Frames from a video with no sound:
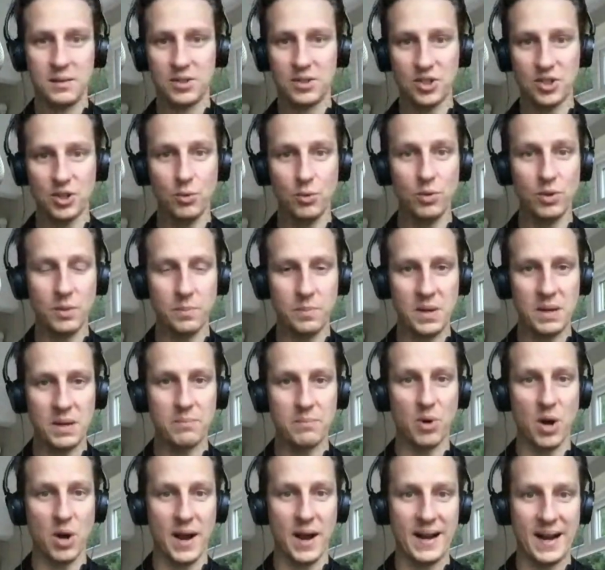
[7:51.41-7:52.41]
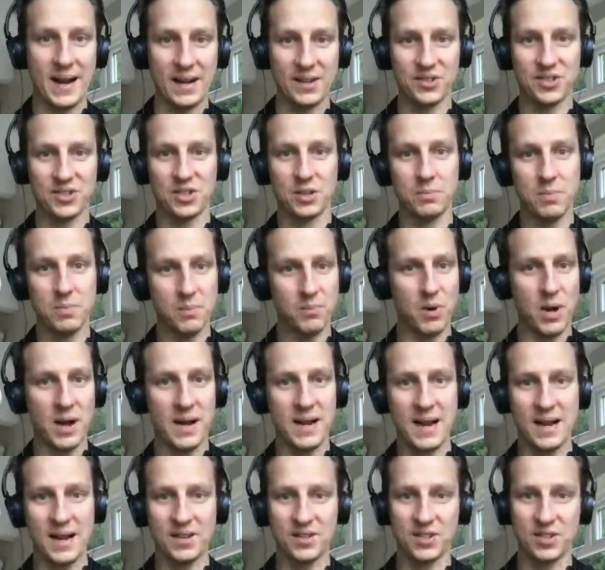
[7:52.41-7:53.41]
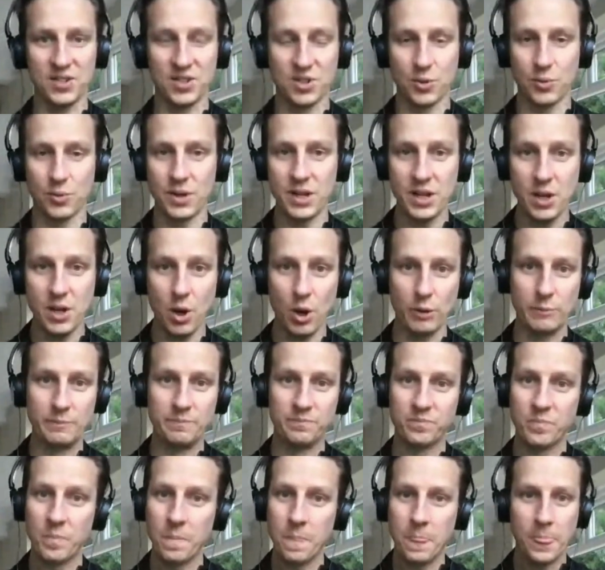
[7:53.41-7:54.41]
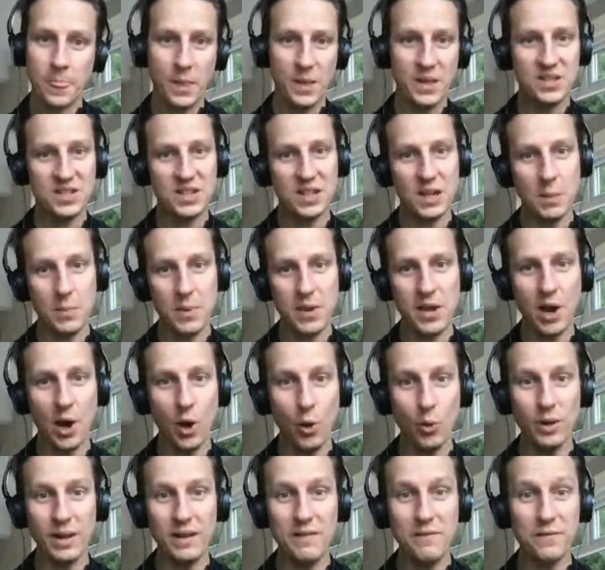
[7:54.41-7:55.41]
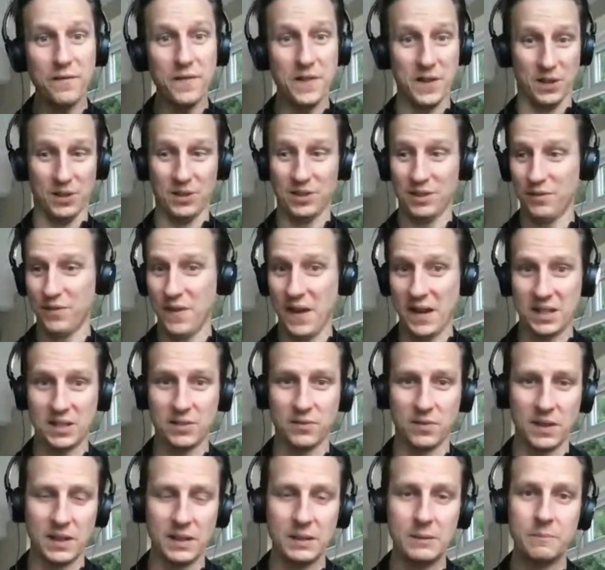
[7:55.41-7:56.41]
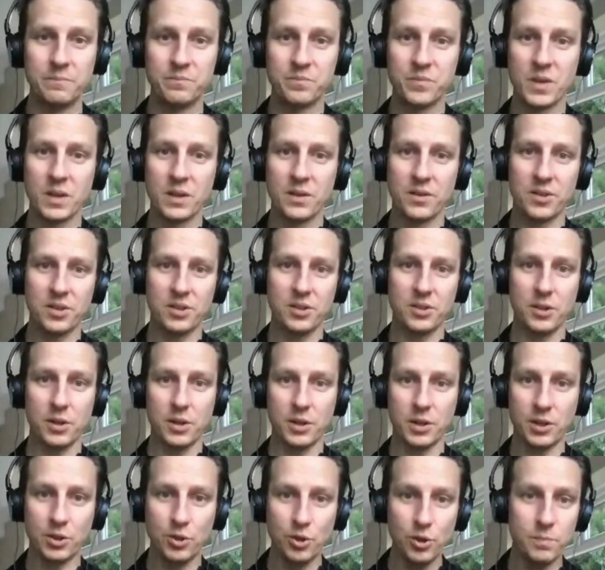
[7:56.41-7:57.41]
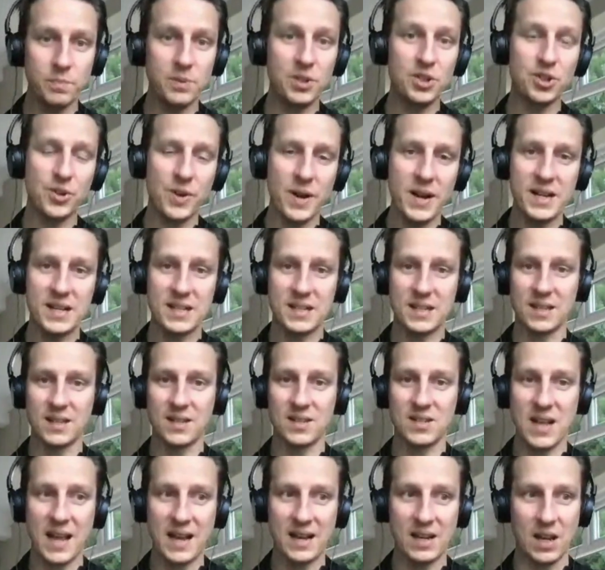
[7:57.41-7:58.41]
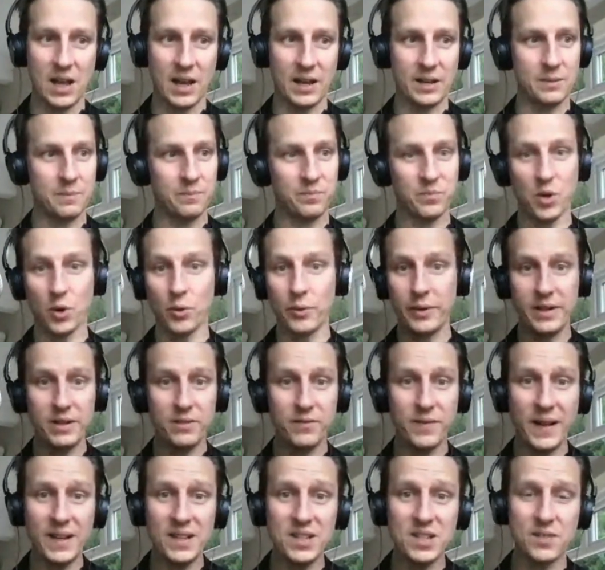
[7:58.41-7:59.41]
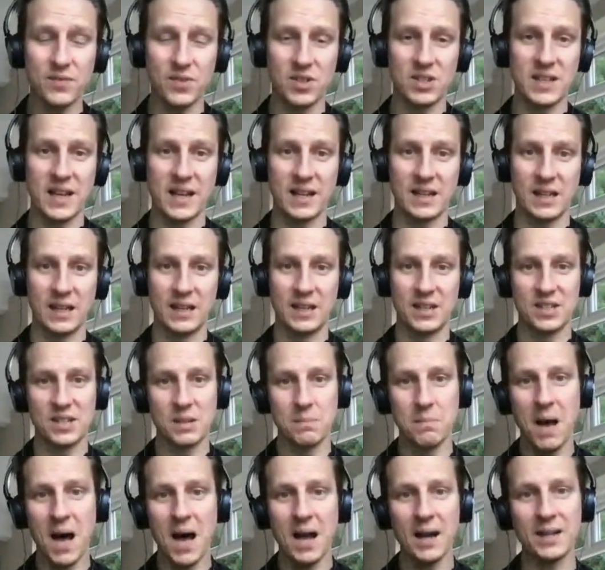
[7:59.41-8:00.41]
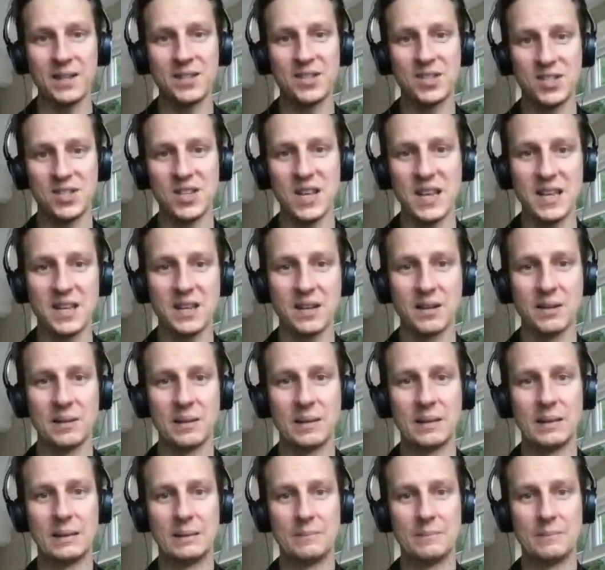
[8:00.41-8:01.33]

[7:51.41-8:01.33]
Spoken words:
So would have been Brian Anderson, but Brian Anderson's already gone. There's going to be a whole infield, effectively, that could be traded at the deadline or in advance of the deadline as the Marlins seek